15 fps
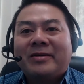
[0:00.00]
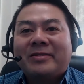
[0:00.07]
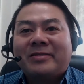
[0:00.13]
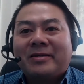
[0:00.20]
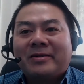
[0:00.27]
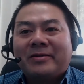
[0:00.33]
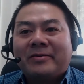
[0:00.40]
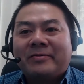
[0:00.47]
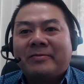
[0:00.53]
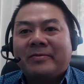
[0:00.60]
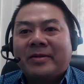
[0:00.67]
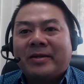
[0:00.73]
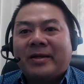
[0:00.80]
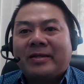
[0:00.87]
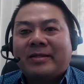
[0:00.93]
So
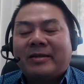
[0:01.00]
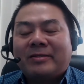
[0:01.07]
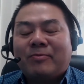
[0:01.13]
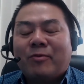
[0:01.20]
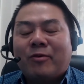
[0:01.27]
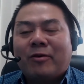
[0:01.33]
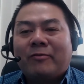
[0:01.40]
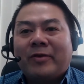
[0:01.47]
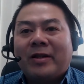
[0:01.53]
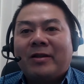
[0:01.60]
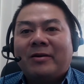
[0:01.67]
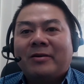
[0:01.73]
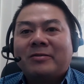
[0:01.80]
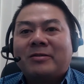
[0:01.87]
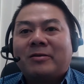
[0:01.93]
it, it's more of a
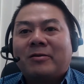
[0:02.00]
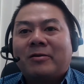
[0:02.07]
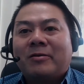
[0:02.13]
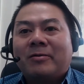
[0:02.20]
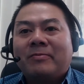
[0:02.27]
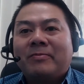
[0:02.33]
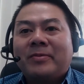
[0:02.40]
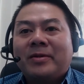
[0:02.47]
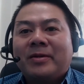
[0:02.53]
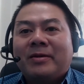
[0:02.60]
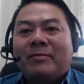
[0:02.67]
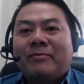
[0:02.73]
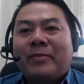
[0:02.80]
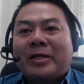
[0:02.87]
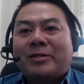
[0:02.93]
long term.
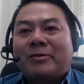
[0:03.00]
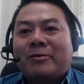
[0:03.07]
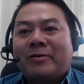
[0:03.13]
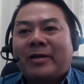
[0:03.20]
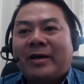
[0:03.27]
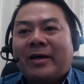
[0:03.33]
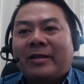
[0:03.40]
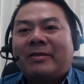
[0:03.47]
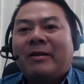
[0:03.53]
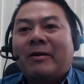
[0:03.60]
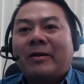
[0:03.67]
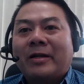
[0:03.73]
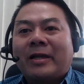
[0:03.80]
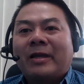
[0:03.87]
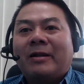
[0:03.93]
Make sure that they're
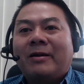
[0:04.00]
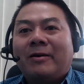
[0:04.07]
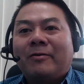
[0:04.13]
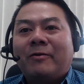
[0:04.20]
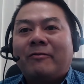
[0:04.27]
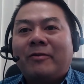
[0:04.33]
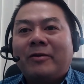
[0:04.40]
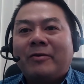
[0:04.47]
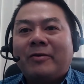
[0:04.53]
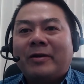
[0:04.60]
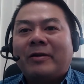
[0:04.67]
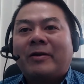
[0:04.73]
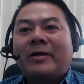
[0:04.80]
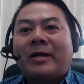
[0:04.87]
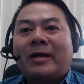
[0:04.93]
going to get along with you,
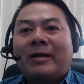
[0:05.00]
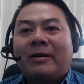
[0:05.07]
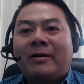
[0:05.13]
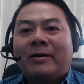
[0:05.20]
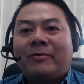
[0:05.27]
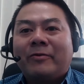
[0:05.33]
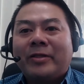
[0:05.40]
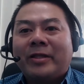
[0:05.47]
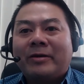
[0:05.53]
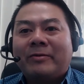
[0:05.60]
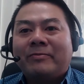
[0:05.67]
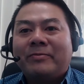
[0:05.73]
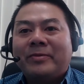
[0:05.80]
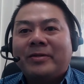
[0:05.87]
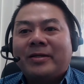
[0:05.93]
and you're going to get along with
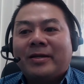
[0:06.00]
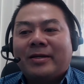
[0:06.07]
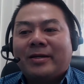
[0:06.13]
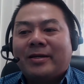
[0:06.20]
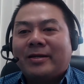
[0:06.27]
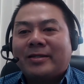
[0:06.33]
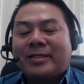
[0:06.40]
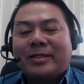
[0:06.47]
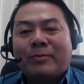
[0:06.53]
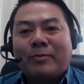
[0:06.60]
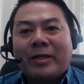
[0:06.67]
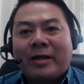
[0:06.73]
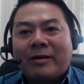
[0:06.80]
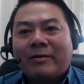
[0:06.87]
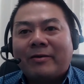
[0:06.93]
them uh,
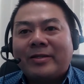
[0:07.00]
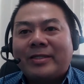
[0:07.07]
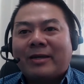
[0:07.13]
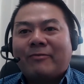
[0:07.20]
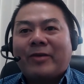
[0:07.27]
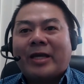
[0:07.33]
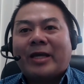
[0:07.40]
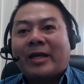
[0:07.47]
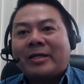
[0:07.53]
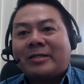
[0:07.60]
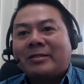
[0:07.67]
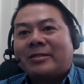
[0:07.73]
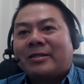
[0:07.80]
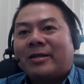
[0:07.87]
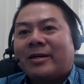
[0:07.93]
somebody that you're going to take
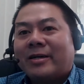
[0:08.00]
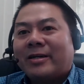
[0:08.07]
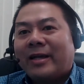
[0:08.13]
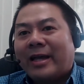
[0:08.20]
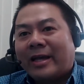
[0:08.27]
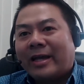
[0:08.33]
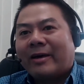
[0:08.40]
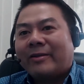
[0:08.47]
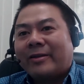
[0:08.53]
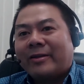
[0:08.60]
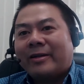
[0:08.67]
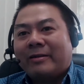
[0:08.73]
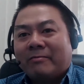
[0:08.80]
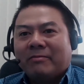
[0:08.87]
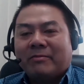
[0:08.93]
vacations on, hang out on
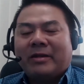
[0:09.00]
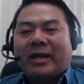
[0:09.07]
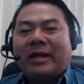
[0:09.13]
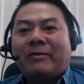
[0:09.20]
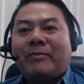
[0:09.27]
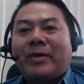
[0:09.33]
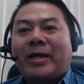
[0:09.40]
a daily